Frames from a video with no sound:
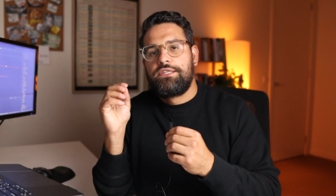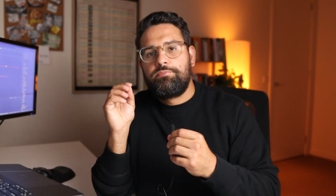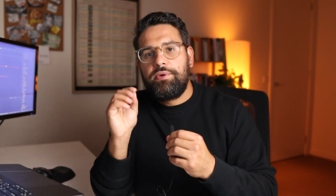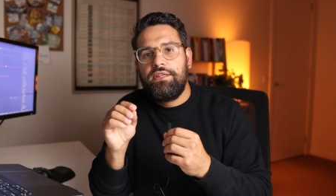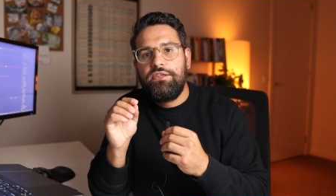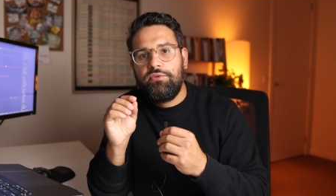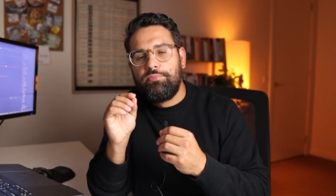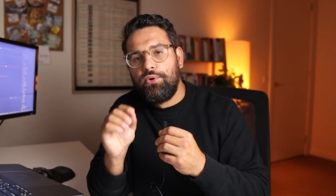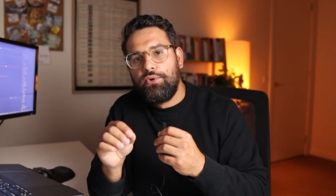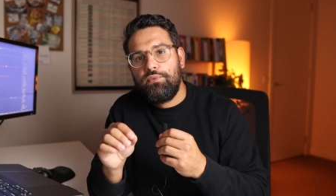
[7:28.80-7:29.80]
just pin the
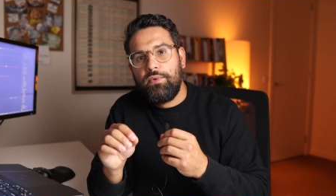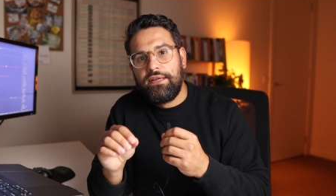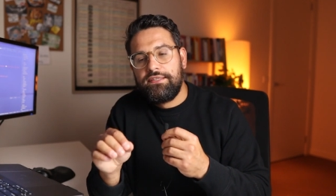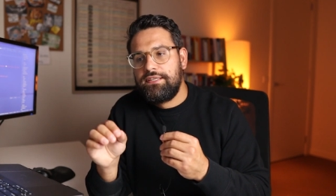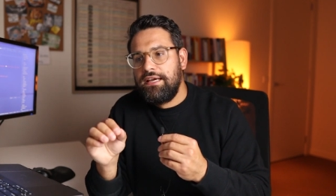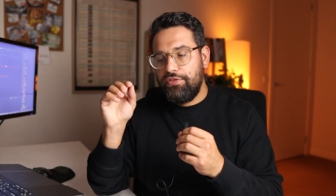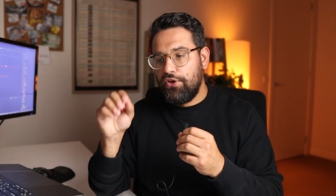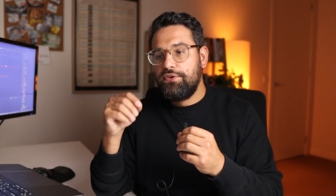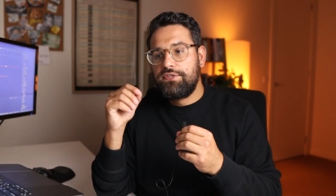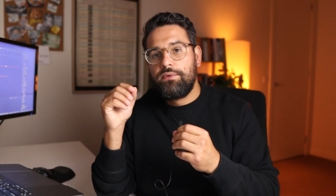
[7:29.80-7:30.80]
important ones. And
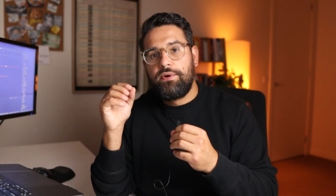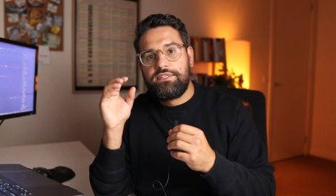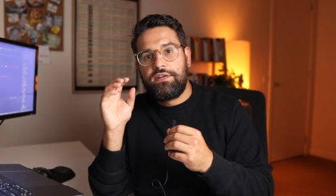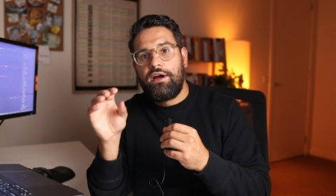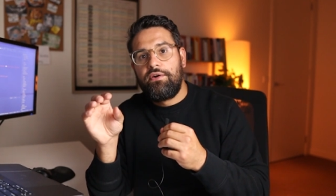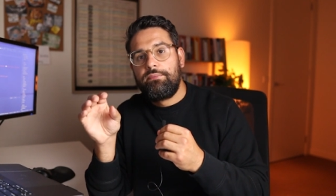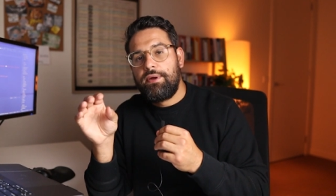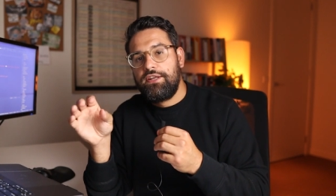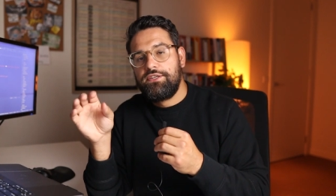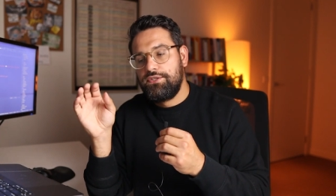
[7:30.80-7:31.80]
those are the ones that hiring
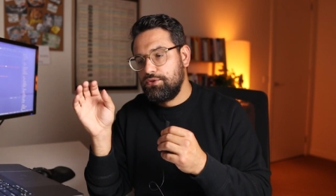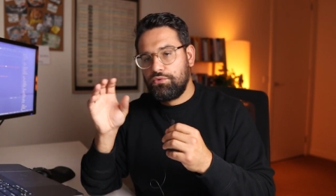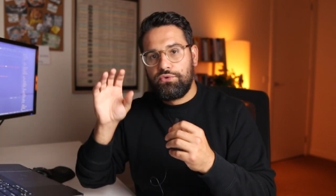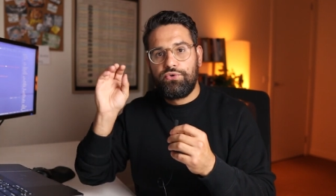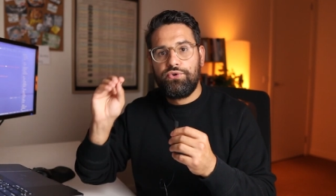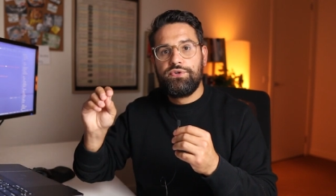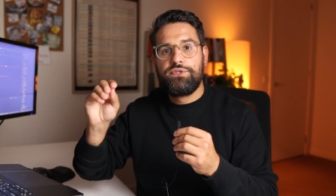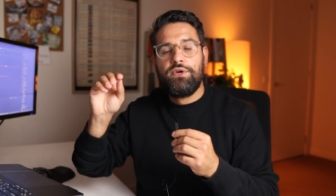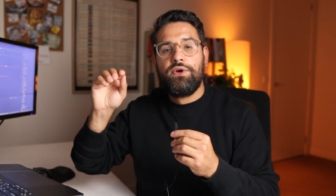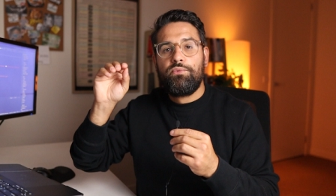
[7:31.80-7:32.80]
managers or
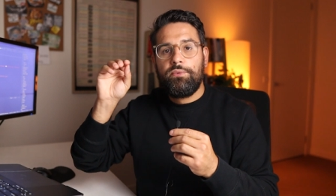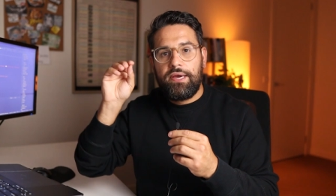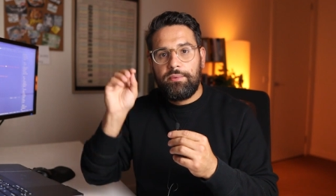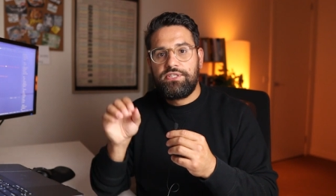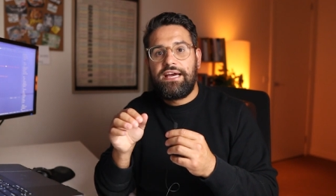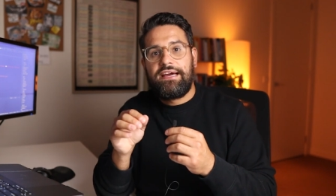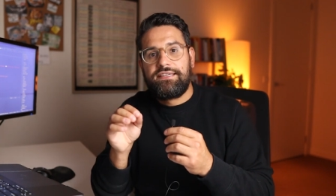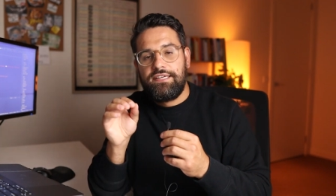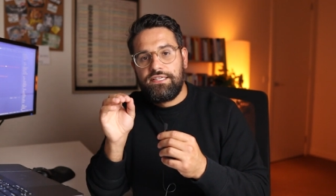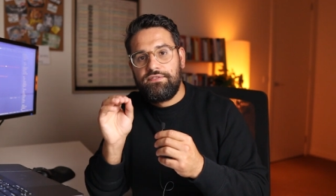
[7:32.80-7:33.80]
recruiters will be able to
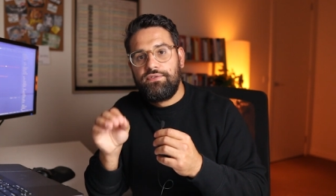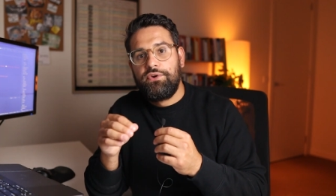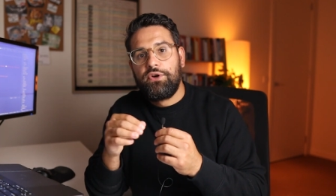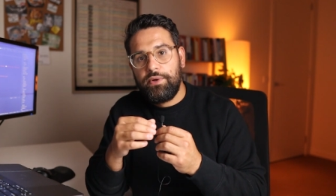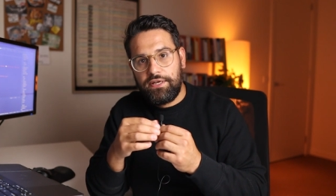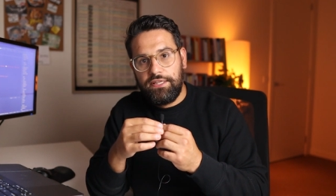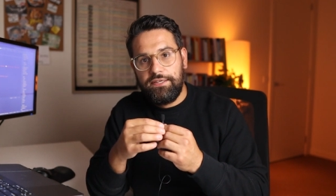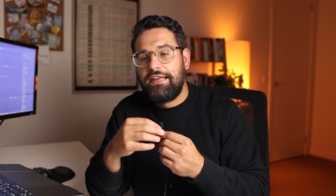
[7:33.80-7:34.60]
access very quickly.